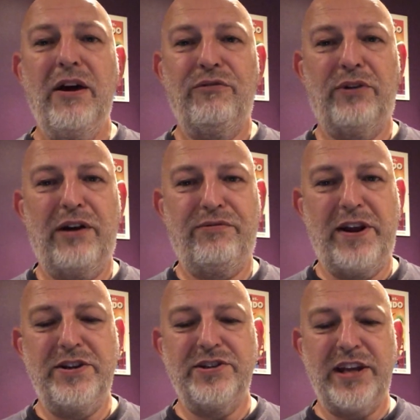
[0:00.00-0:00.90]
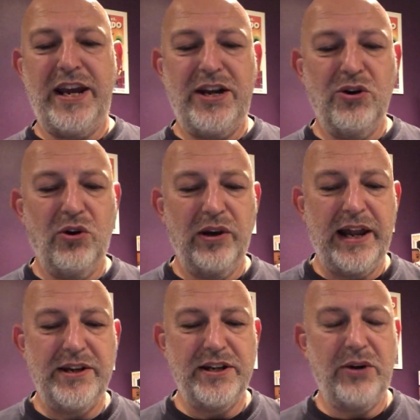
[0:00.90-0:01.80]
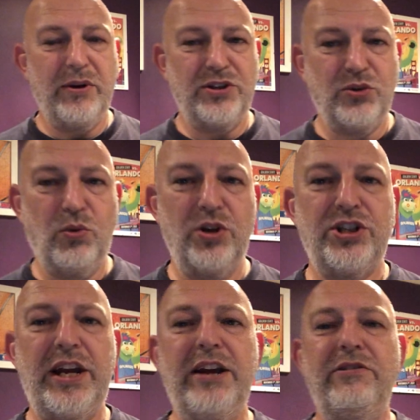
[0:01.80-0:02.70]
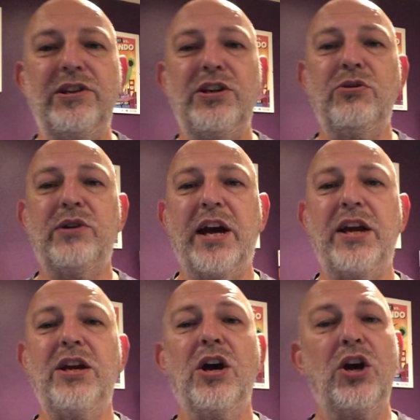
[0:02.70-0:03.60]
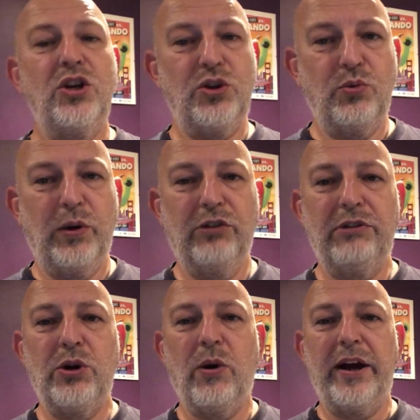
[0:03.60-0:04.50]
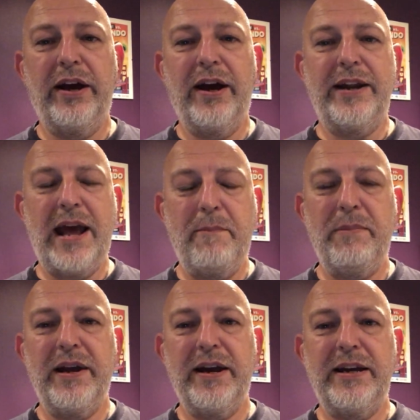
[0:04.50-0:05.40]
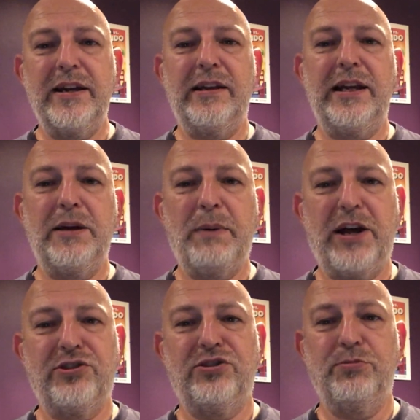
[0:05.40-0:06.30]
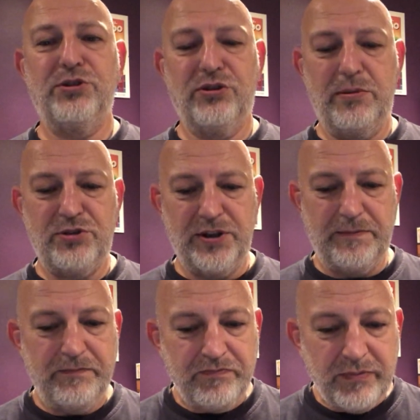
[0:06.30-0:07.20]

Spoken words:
for our friends in Orlando. And to watch here in the UK, you will require an NBA League Pass subscription.